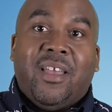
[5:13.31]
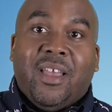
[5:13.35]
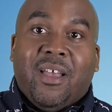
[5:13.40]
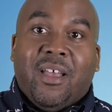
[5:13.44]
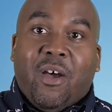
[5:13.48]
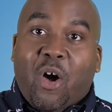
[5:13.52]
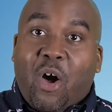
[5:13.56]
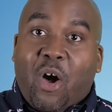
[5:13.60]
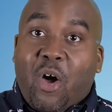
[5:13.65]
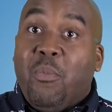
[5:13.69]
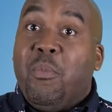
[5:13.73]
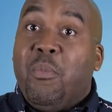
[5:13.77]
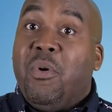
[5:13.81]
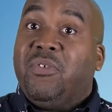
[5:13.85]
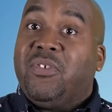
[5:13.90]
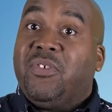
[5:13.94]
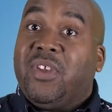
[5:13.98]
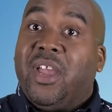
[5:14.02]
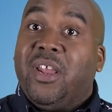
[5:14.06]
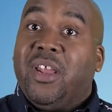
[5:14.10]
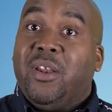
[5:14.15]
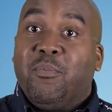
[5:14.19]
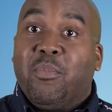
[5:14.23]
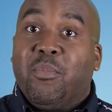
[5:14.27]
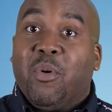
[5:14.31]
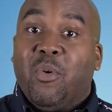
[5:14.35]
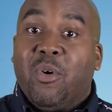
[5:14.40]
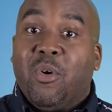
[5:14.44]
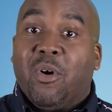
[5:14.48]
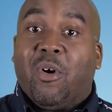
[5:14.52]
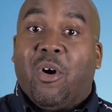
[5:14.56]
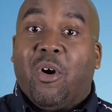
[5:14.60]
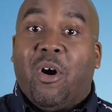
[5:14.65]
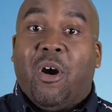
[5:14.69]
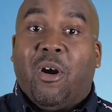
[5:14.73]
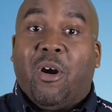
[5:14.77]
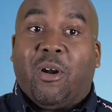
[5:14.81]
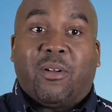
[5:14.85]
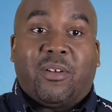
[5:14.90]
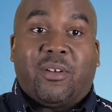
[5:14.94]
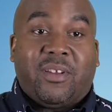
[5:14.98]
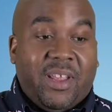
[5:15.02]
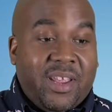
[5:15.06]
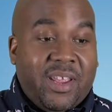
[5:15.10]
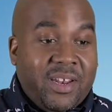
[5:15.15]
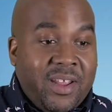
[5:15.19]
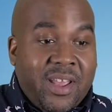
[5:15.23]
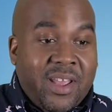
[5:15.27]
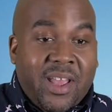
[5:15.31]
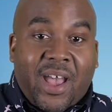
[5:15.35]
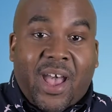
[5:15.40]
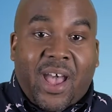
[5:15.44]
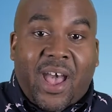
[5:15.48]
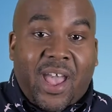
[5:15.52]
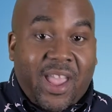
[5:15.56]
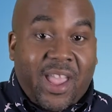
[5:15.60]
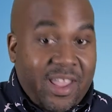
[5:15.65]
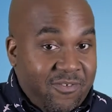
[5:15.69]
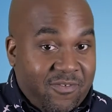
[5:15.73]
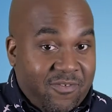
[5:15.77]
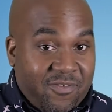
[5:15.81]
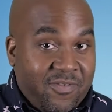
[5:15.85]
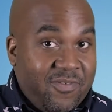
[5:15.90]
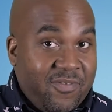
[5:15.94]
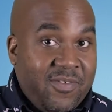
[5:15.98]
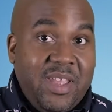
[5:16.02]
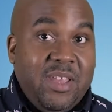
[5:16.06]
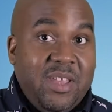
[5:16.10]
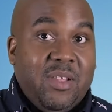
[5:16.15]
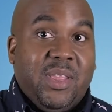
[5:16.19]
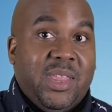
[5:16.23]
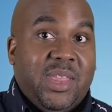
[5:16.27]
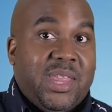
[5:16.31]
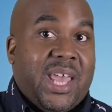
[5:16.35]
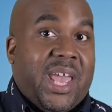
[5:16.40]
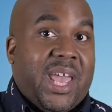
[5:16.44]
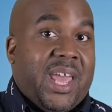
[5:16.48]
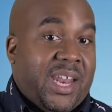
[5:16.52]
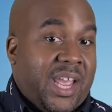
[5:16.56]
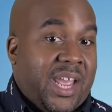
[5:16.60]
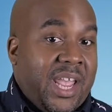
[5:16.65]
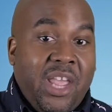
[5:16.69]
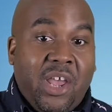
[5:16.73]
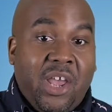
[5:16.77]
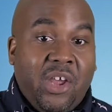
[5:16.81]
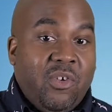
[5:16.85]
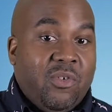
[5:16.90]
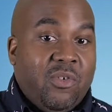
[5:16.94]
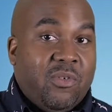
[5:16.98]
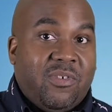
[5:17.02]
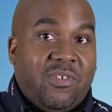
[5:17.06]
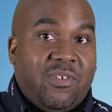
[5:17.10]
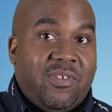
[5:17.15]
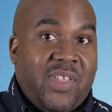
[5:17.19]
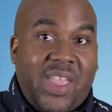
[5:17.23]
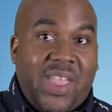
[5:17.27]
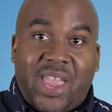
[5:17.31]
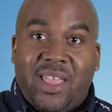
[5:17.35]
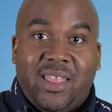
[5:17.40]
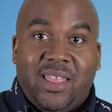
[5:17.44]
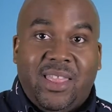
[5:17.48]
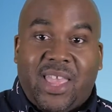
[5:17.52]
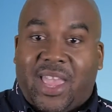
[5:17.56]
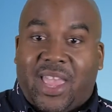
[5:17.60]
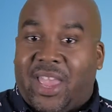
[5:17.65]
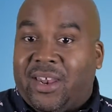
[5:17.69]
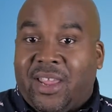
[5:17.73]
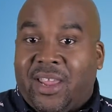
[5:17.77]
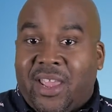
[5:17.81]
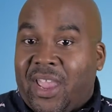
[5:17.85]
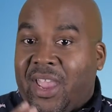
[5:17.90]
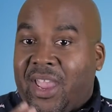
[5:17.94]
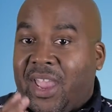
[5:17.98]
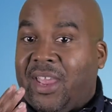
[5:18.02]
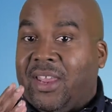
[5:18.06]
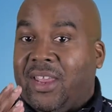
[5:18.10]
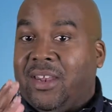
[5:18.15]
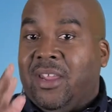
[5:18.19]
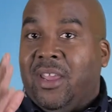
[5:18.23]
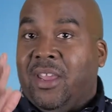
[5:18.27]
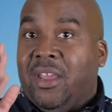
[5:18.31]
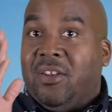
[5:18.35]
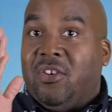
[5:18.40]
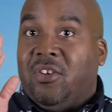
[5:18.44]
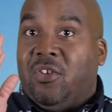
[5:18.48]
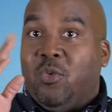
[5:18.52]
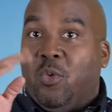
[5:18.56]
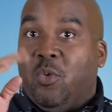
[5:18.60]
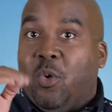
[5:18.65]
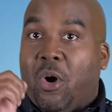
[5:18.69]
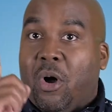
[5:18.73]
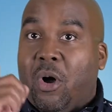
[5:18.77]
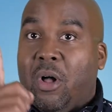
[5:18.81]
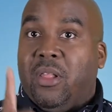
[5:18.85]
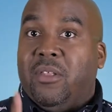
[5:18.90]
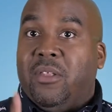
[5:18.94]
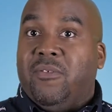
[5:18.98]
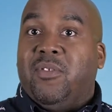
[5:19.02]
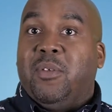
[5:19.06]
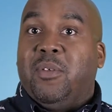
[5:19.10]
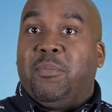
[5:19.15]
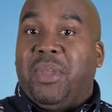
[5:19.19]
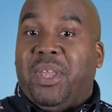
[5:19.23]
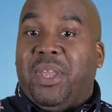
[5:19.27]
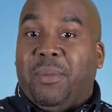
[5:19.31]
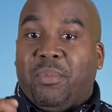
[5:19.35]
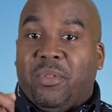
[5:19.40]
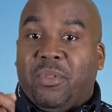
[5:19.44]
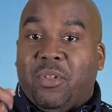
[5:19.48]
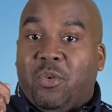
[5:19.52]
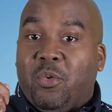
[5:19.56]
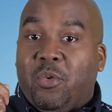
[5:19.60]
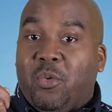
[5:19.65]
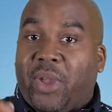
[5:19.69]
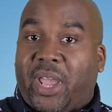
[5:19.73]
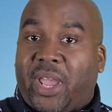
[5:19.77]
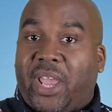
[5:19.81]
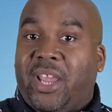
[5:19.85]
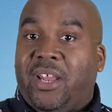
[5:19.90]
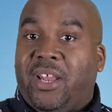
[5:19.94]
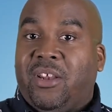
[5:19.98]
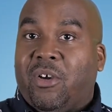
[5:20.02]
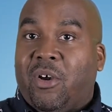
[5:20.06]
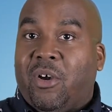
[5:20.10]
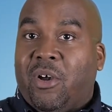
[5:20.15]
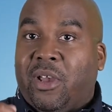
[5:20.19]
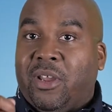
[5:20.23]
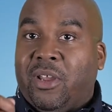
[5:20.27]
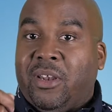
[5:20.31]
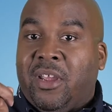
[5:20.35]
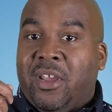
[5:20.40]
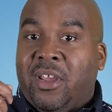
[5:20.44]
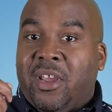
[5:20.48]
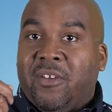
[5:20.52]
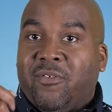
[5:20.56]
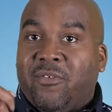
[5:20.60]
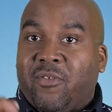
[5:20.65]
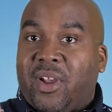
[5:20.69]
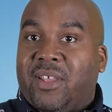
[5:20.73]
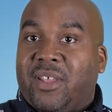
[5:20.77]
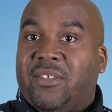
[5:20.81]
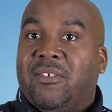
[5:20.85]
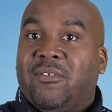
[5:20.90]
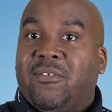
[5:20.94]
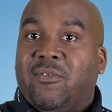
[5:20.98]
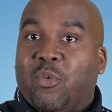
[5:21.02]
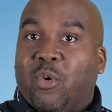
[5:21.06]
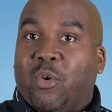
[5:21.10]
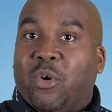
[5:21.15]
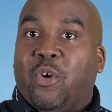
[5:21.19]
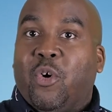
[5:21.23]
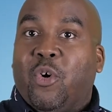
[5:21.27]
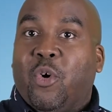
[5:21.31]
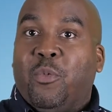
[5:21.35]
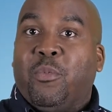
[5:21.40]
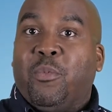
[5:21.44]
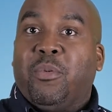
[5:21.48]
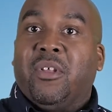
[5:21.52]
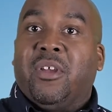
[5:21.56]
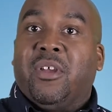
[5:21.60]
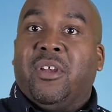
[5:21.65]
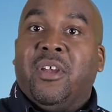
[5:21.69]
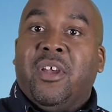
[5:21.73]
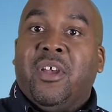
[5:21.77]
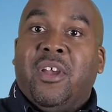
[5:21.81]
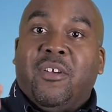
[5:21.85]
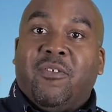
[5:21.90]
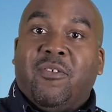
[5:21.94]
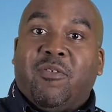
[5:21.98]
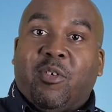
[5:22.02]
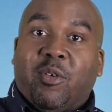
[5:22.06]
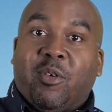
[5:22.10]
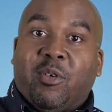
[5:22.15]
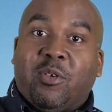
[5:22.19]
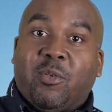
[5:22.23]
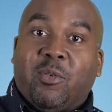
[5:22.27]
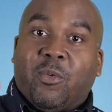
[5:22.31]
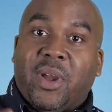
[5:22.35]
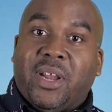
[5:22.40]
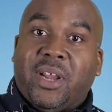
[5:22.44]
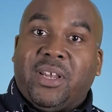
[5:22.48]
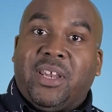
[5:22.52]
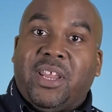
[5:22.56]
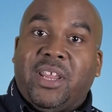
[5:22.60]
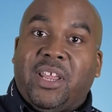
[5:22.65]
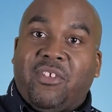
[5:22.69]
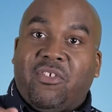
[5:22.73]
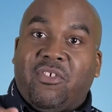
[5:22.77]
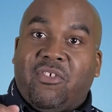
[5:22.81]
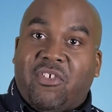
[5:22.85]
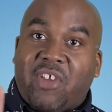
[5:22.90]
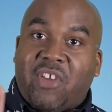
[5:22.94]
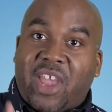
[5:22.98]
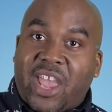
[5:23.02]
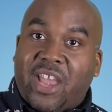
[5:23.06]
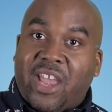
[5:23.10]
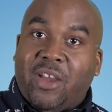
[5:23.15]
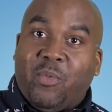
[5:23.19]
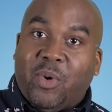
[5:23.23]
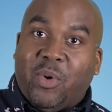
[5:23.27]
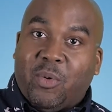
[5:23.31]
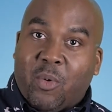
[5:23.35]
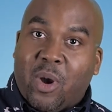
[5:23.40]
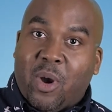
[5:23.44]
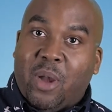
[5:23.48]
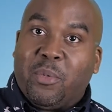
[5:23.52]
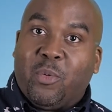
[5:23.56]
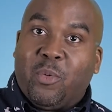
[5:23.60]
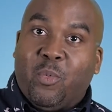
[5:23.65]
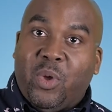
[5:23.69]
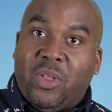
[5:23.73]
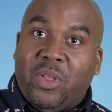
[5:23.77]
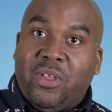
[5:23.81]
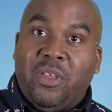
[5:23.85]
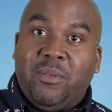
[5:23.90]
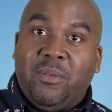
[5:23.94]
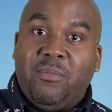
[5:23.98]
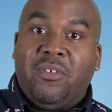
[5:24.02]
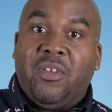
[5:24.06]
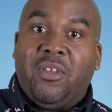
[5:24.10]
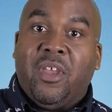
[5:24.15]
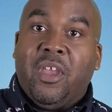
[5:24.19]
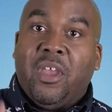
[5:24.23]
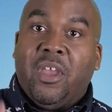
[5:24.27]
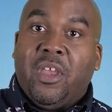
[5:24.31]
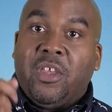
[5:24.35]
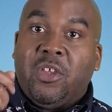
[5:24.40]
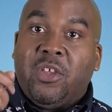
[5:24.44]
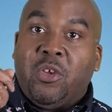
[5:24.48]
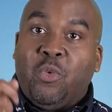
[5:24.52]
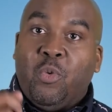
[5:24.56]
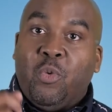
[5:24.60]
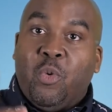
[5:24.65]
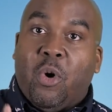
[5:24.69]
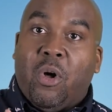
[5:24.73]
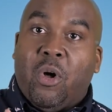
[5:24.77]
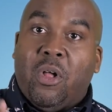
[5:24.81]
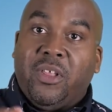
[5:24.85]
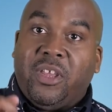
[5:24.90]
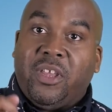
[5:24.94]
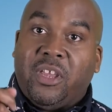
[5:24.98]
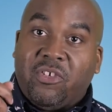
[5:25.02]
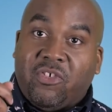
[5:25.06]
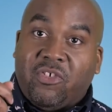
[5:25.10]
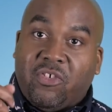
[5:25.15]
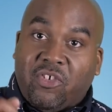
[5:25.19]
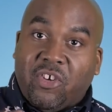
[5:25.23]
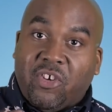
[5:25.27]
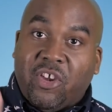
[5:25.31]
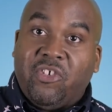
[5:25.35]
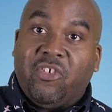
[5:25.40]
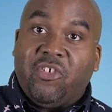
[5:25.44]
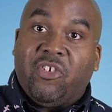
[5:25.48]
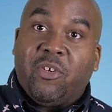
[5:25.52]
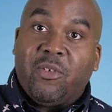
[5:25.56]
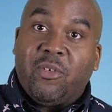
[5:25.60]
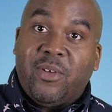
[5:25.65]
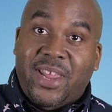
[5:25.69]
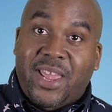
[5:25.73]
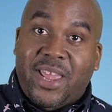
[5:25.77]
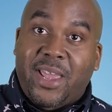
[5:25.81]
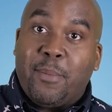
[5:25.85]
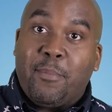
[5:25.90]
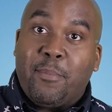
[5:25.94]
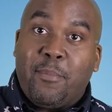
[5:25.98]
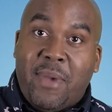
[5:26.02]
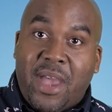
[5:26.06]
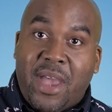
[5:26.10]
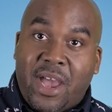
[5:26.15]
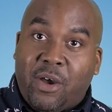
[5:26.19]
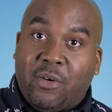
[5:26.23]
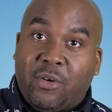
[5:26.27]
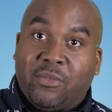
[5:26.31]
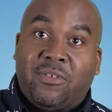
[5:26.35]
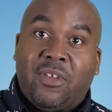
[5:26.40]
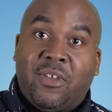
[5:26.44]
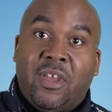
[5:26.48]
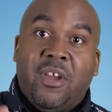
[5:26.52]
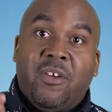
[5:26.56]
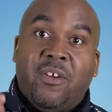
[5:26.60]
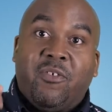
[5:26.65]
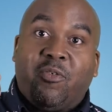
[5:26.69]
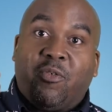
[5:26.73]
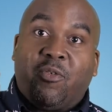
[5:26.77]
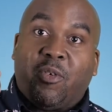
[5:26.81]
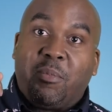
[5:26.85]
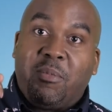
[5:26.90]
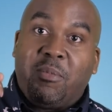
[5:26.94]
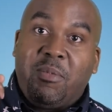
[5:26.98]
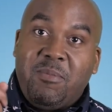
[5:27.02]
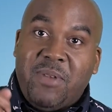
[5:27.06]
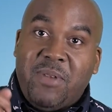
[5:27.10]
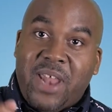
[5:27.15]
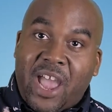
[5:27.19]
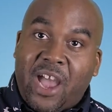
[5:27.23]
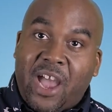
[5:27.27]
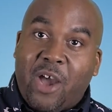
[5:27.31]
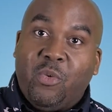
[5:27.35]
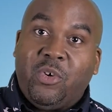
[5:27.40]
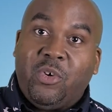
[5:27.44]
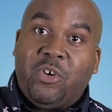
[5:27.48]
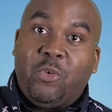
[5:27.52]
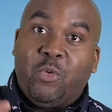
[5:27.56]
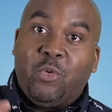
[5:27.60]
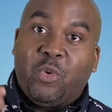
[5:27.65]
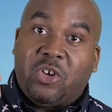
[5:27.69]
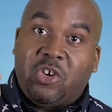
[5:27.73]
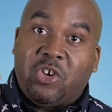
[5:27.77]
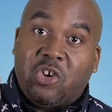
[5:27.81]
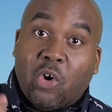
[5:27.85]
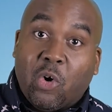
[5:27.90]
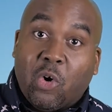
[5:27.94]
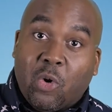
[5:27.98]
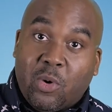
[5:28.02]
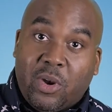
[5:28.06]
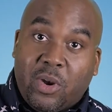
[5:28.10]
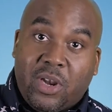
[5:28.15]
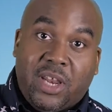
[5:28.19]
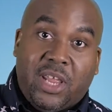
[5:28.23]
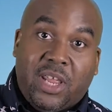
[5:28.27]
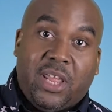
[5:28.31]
almost kind of broke her heart, and I feel that, I understand that, and to all of the people who hate on Francis Ford Coppola for directing Jack with Robin Williams, you all can shut your damn mouths from now to eternity.